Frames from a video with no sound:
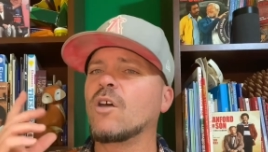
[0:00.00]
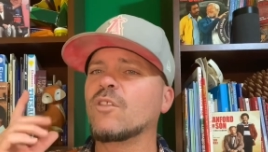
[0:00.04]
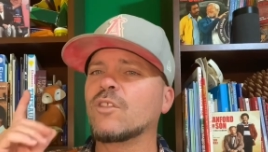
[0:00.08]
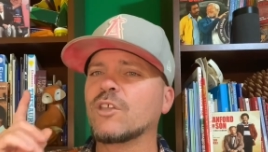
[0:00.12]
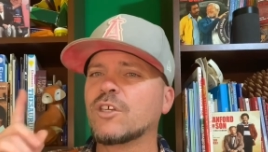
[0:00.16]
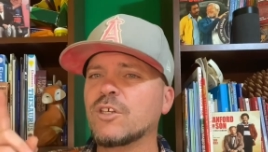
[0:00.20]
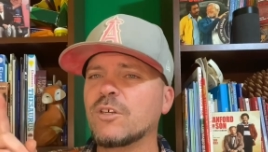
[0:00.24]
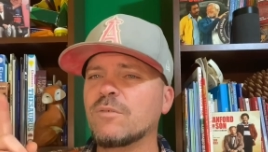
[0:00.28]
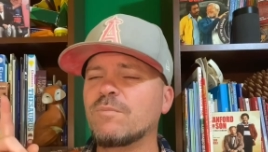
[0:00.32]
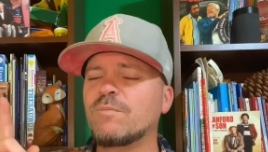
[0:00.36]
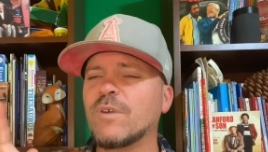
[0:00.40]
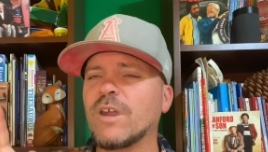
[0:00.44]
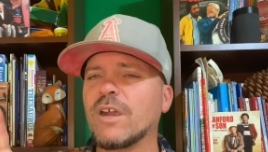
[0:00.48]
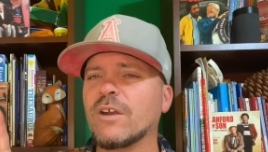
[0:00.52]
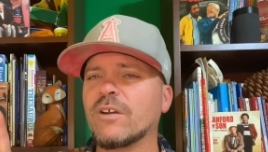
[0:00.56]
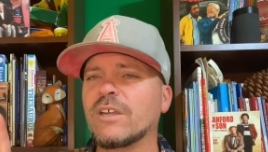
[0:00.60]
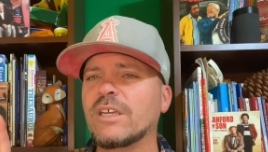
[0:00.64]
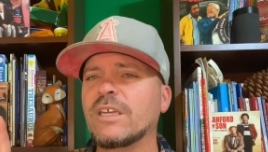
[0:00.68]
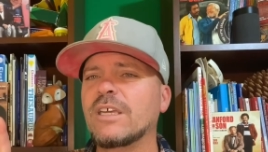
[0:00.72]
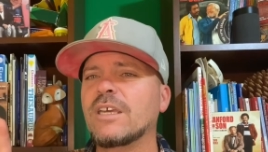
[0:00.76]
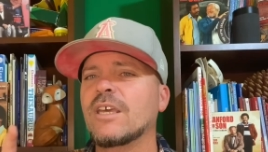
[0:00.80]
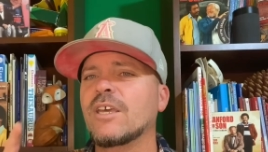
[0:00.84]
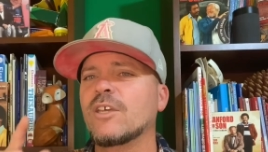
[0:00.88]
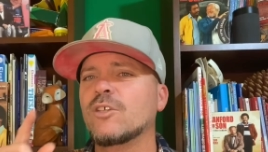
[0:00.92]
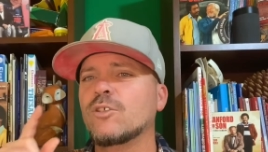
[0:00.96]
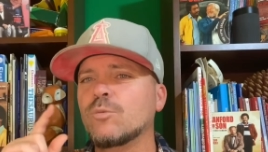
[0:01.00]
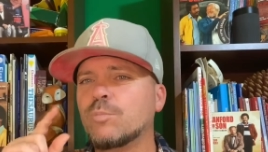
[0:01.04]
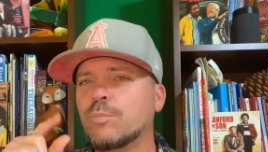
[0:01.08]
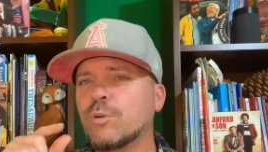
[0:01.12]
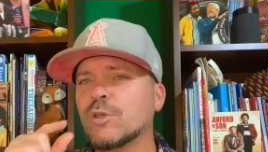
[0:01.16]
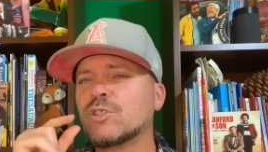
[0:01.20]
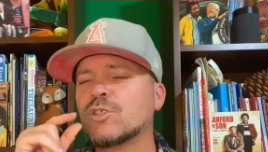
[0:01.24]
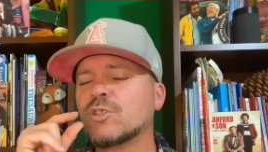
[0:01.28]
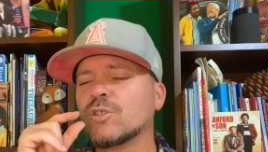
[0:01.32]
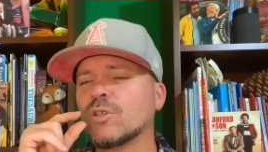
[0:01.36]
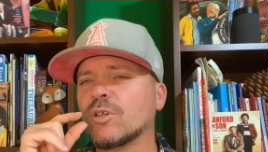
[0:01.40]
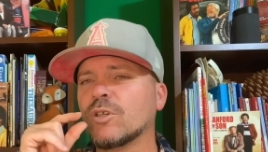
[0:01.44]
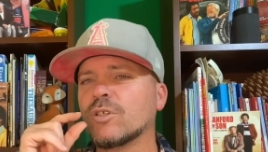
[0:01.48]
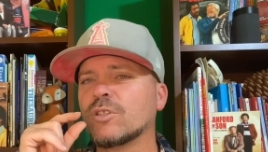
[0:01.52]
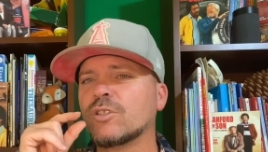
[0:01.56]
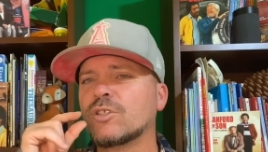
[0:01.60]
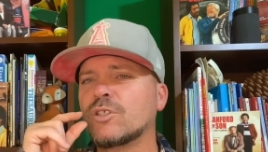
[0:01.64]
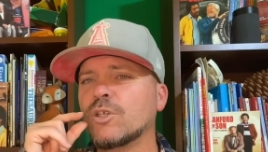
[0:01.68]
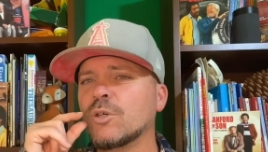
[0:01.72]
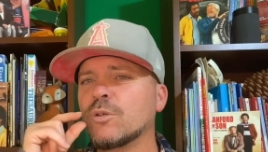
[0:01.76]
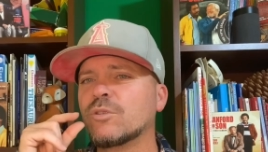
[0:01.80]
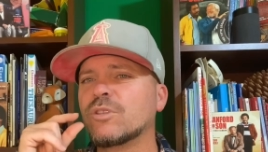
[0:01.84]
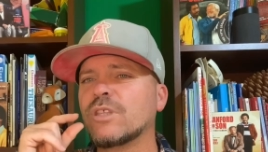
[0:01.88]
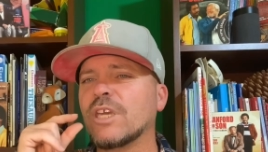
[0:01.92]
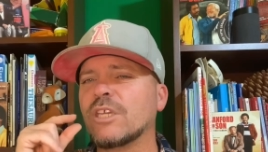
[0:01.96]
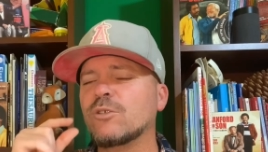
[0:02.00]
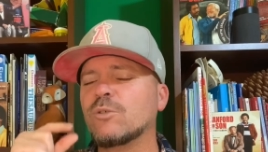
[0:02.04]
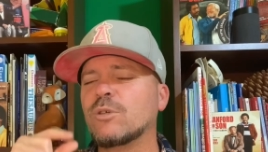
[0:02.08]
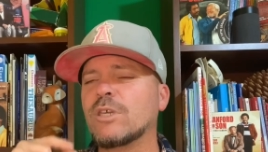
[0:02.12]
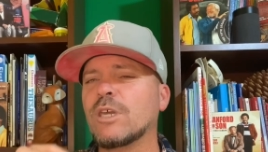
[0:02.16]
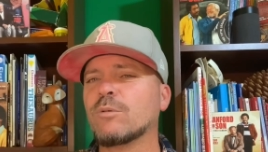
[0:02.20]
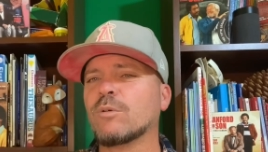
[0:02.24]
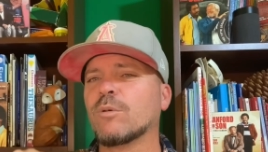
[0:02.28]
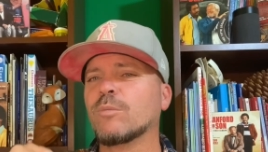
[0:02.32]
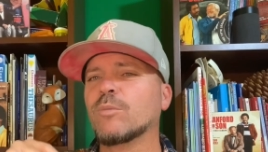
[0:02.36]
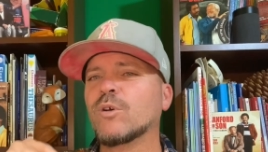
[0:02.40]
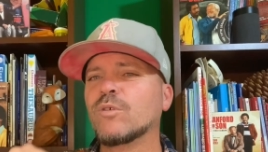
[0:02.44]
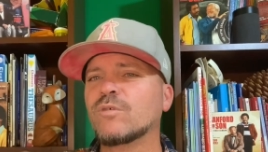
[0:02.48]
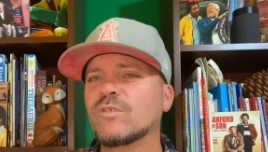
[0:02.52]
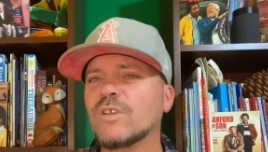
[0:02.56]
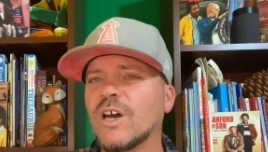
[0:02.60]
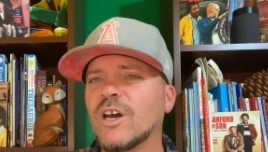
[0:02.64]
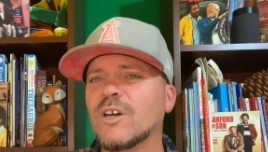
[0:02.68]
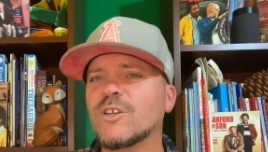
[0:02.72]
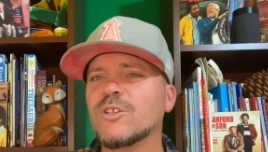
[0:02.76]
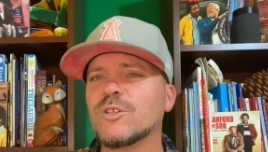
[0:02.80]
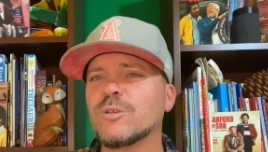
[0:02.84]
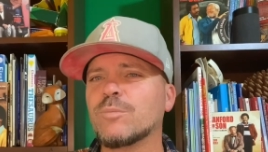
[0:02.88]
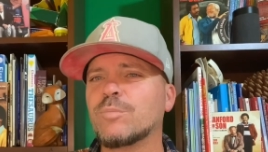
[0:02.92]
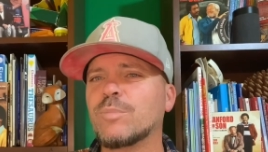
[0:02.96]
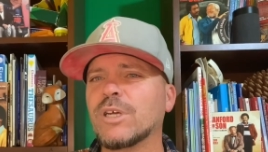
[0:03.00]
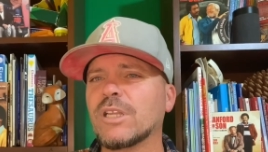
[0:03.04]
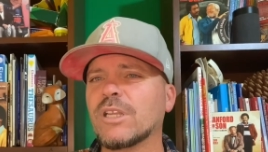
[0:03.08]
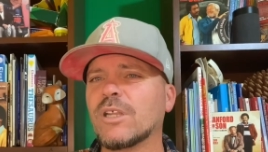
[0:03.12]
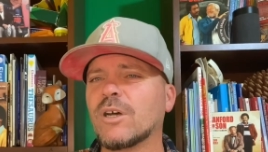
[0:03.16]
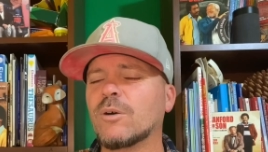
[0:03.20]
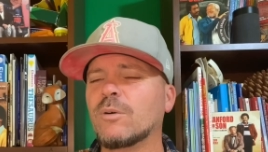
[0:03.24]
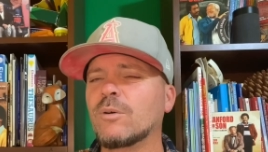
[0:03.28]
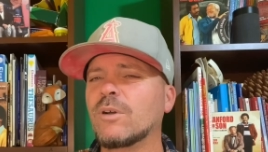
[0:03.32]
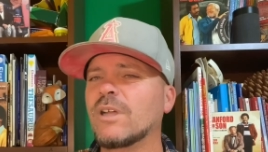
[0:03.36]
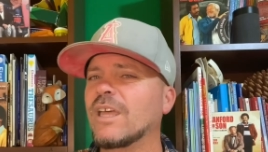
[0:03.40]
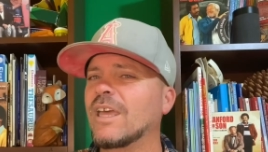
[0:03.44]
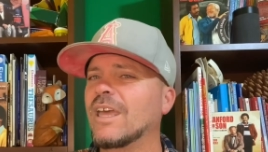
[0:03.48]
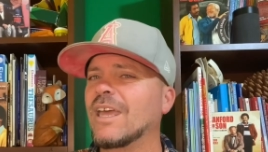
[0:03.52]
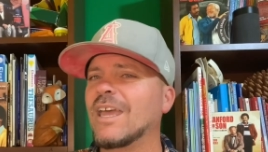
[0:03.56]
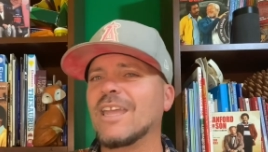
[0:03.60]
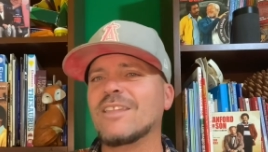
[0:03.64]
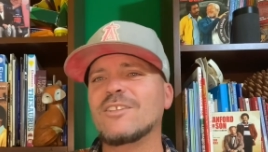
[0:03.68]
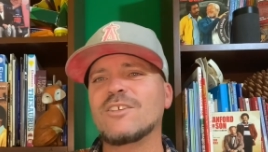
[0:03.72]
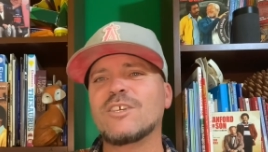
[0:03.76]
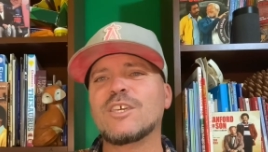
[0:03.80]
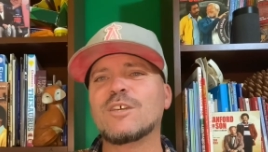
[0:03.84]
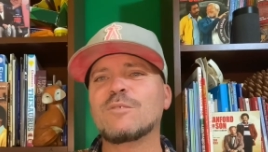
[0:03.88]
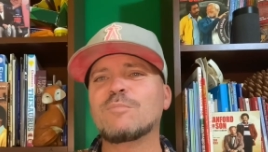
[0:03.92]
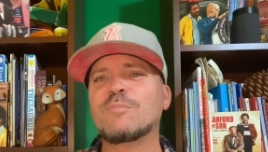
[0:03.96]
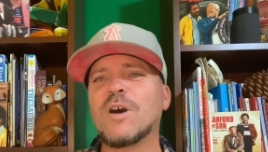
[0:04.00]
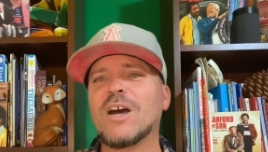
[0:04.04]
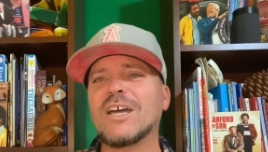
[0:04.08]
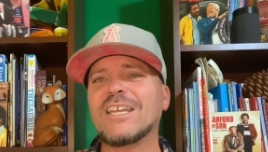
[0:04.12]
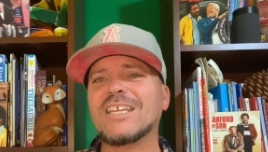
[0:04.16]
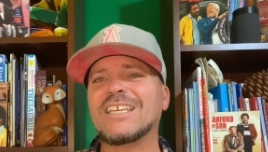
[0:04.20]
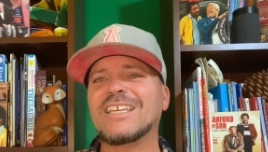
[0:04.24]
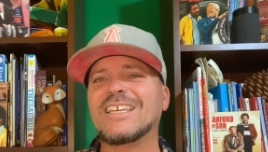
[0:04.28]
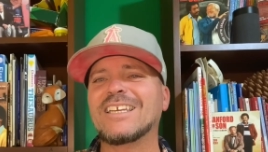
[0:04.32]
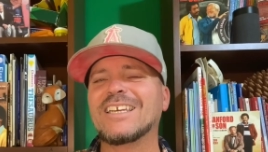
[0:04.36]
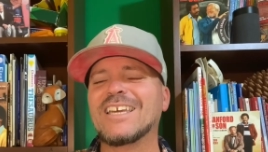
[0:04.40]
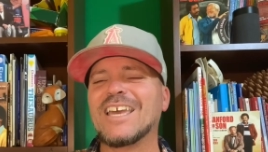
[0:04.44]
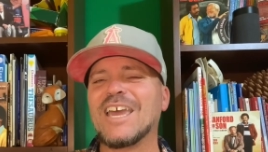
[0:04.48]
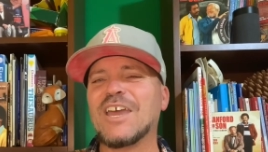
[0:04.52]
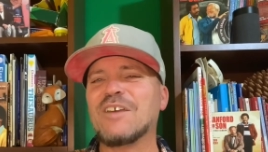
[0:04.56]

oh, the good fairy, you put your tooth that you get removed under your pillow and you get money.